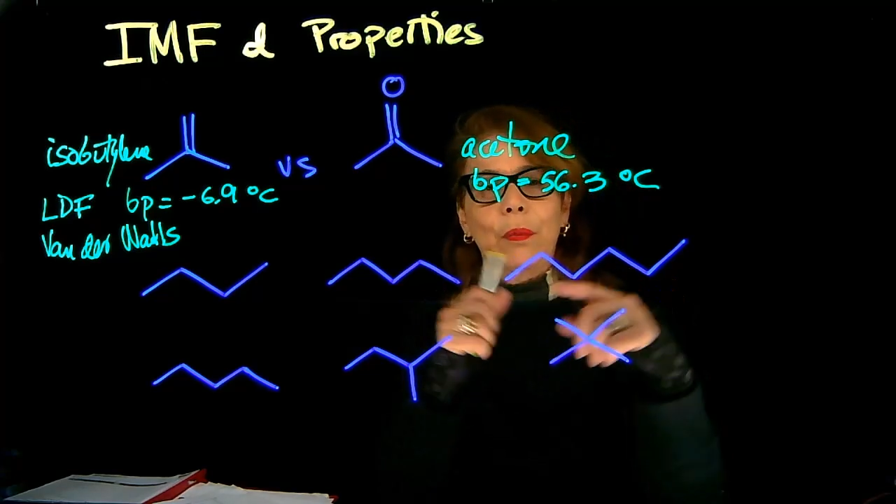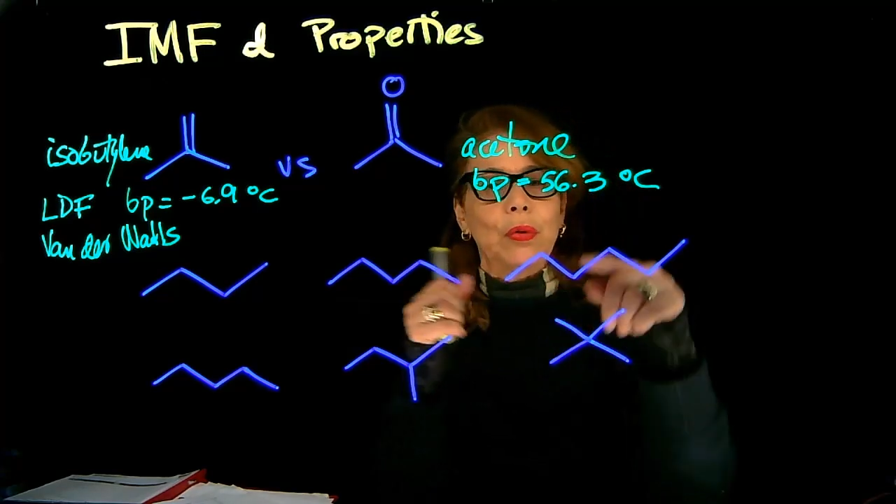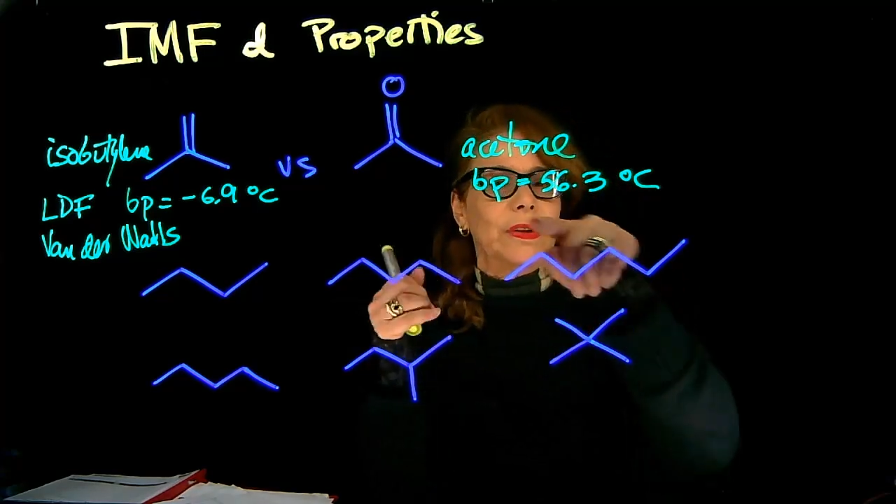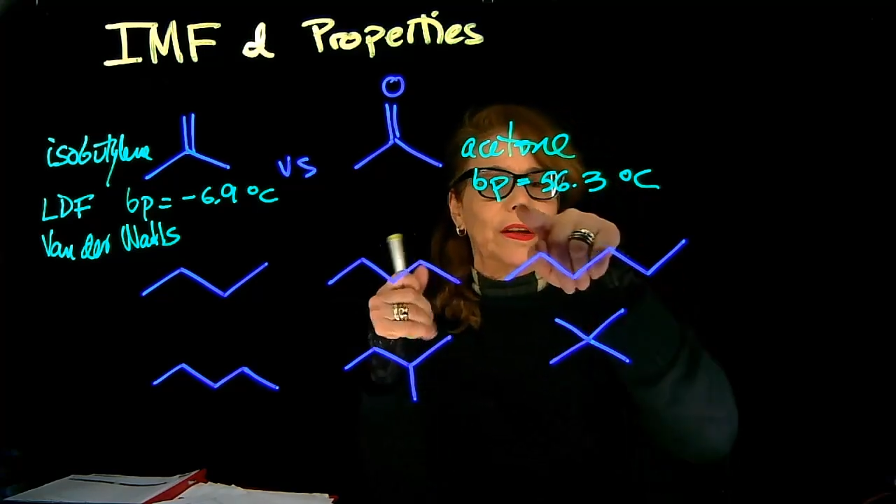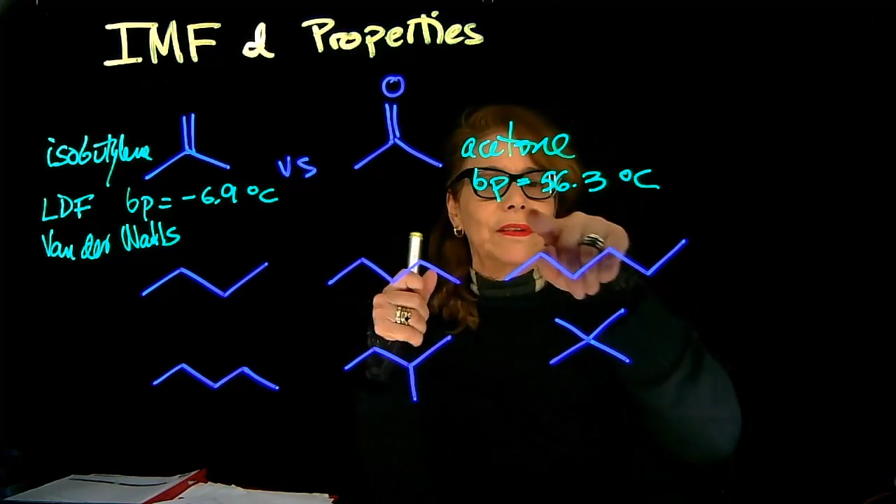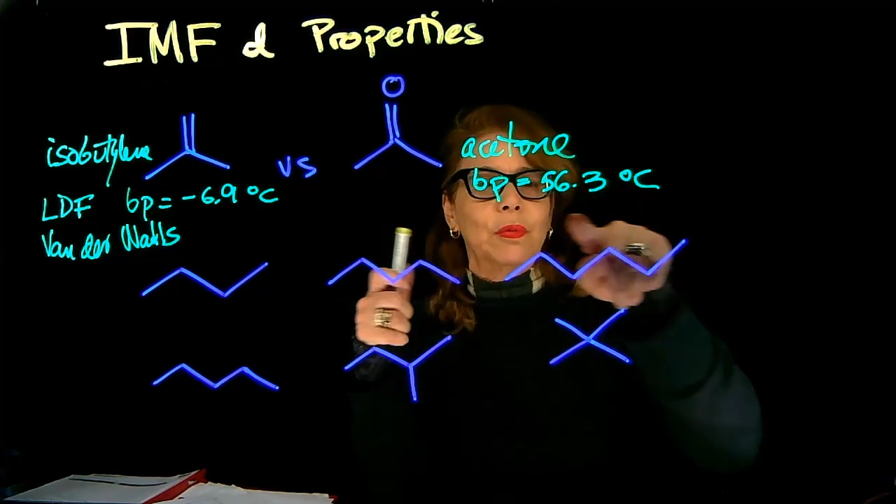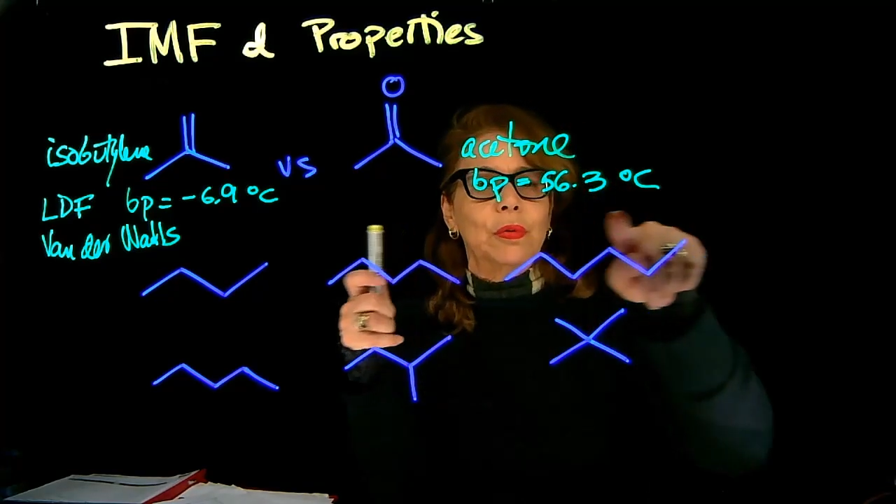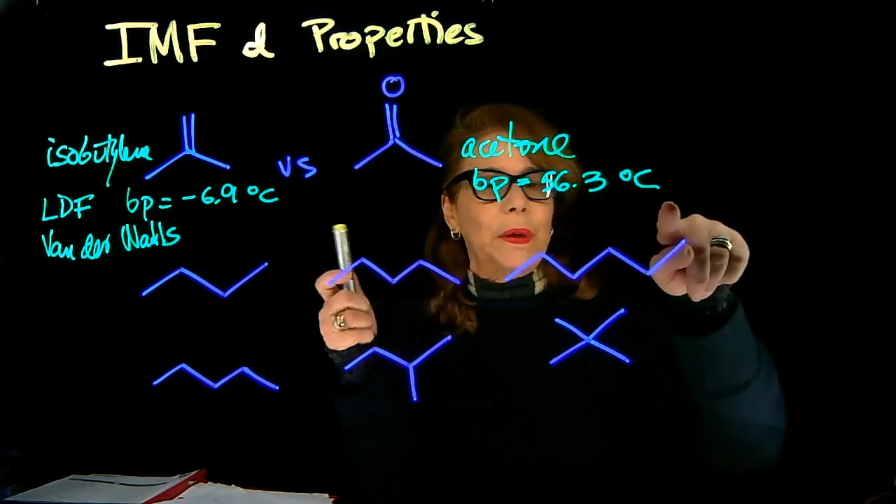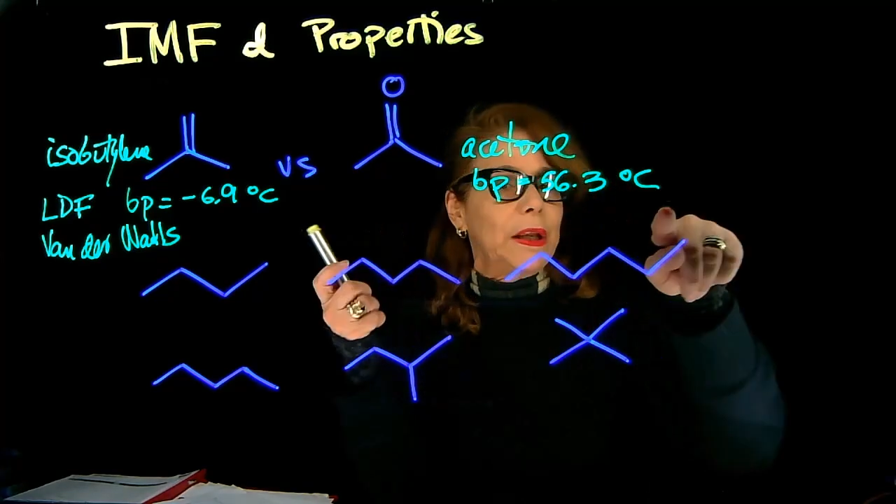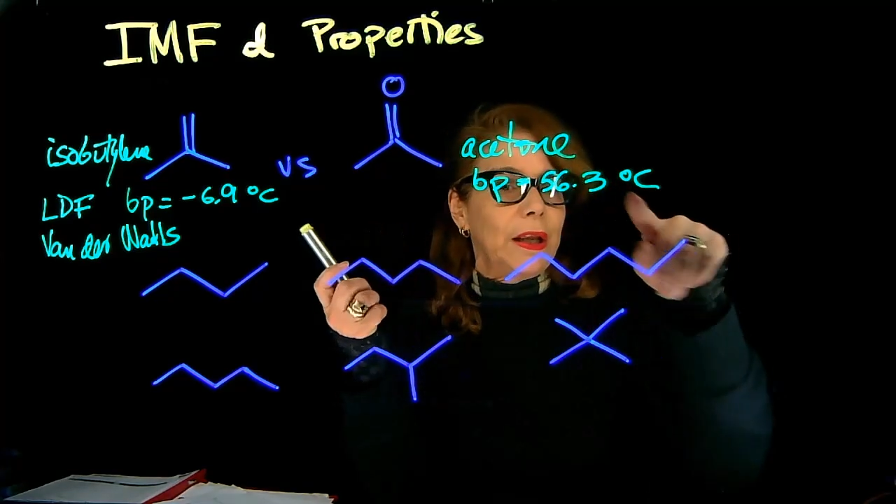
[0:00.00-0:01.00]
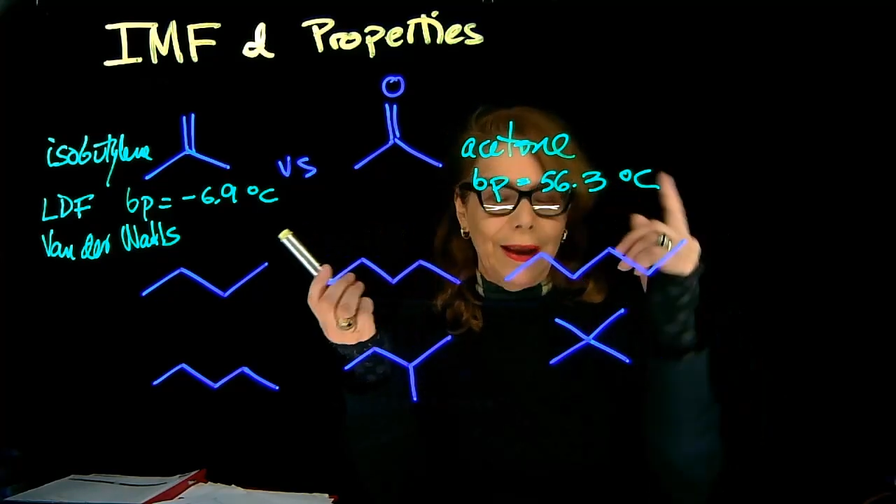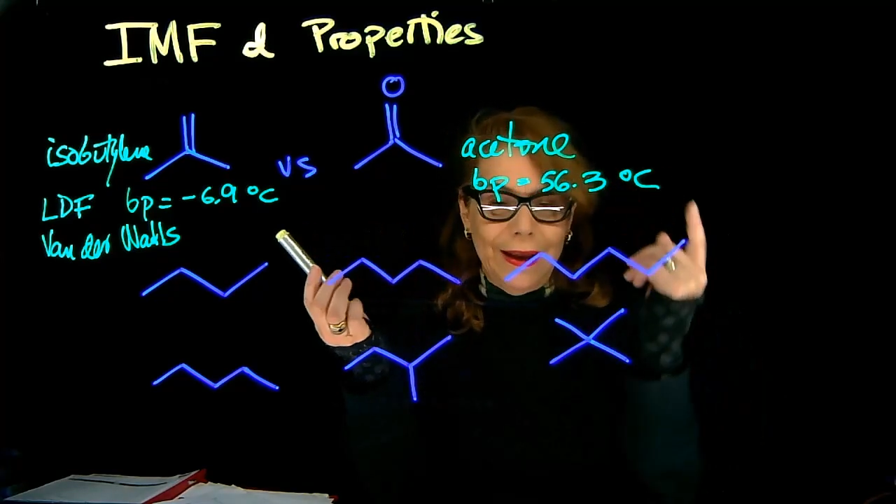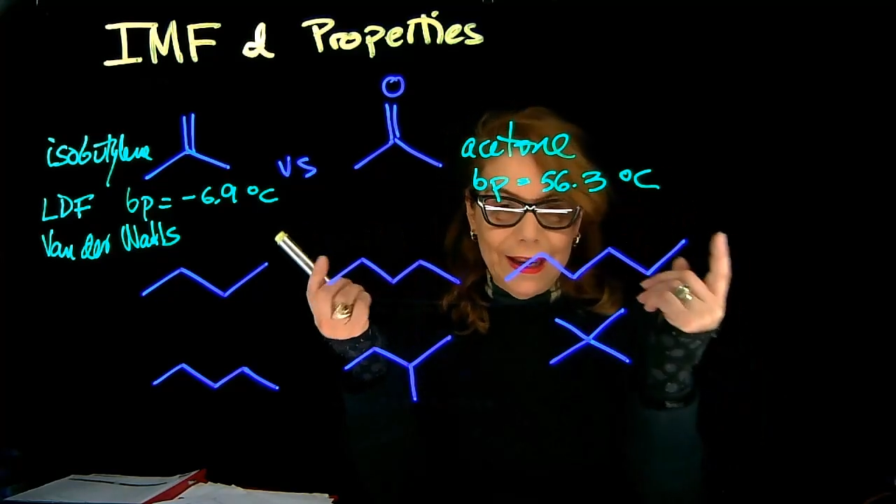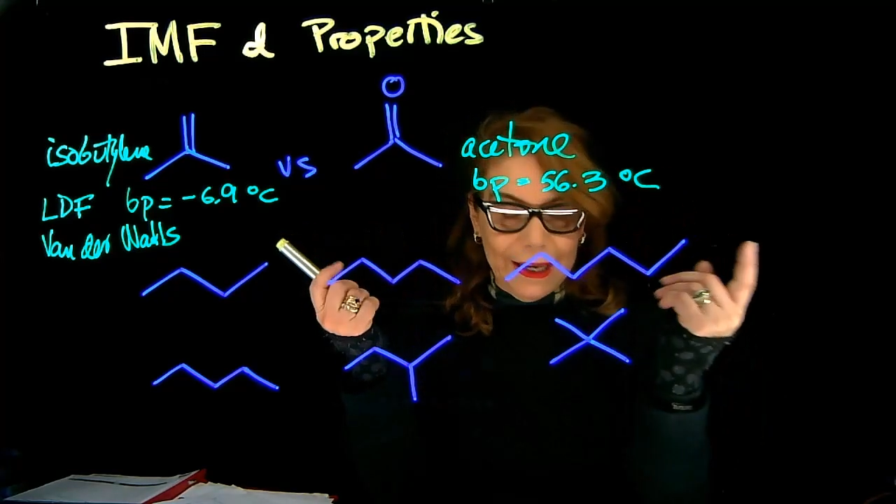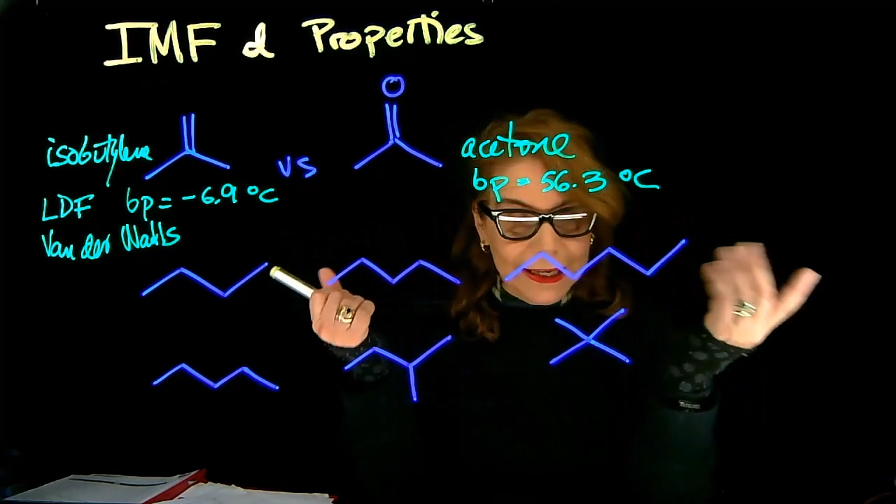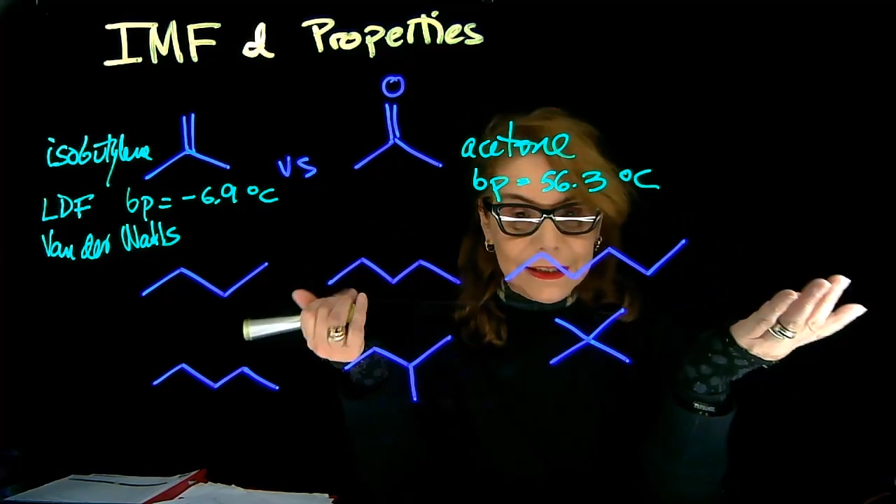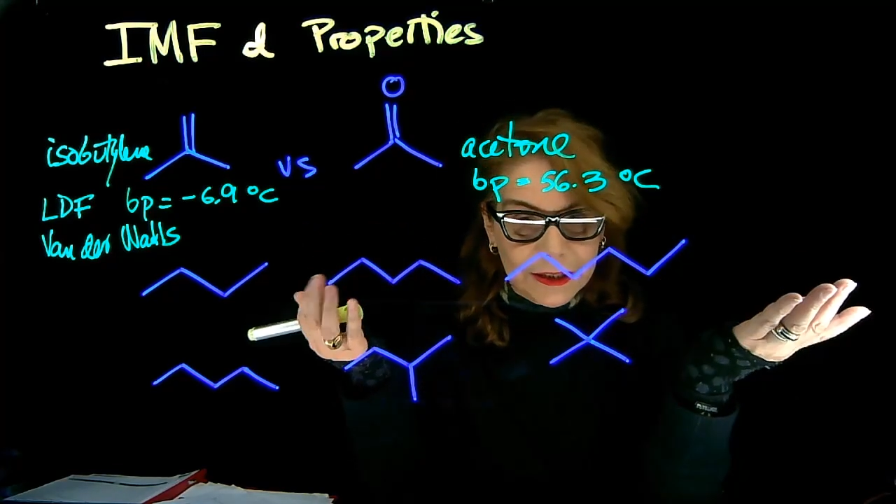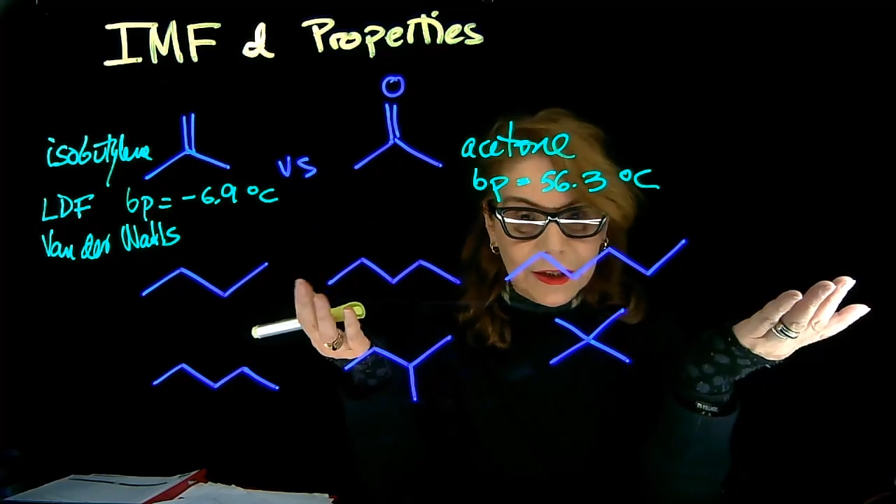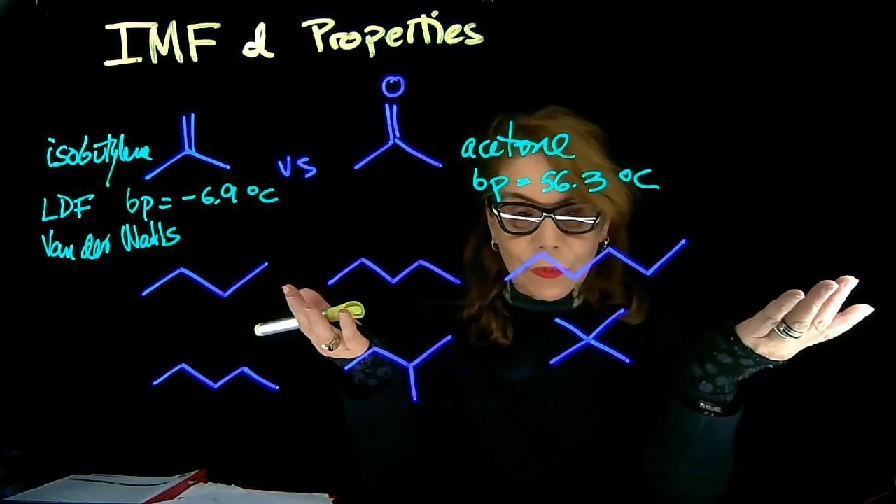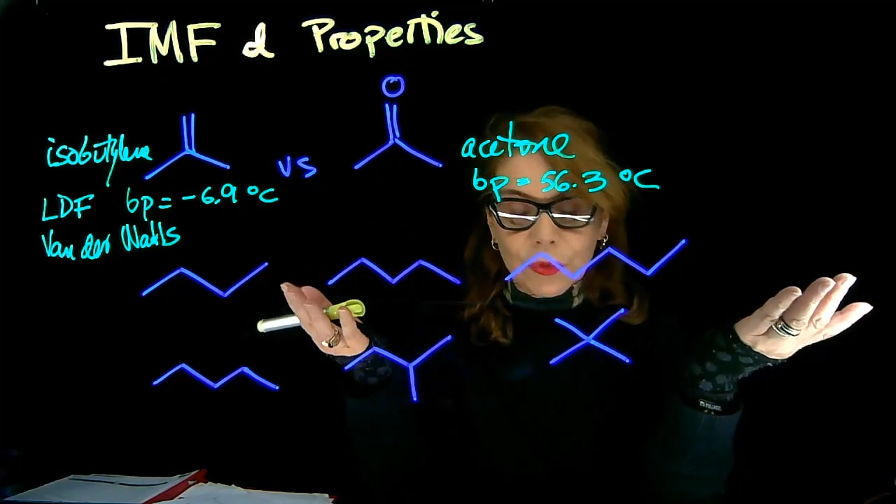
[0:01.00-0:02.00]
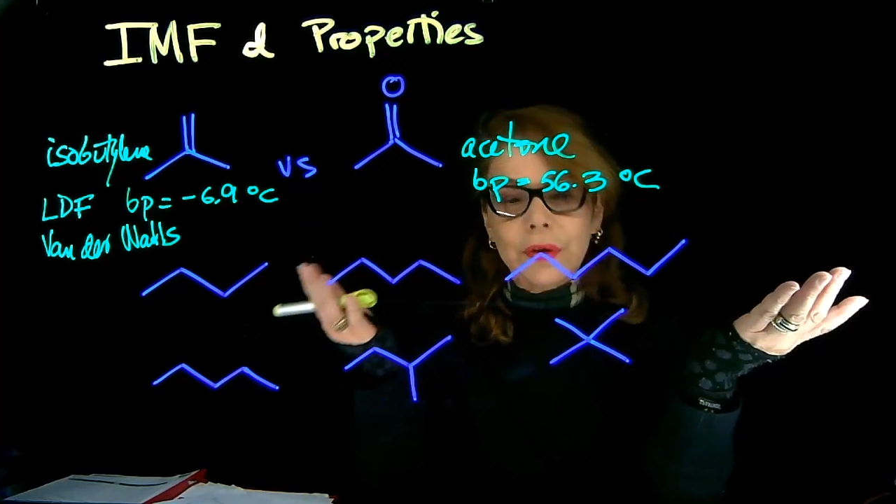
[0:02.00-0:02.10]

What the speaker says: this would be a liquid,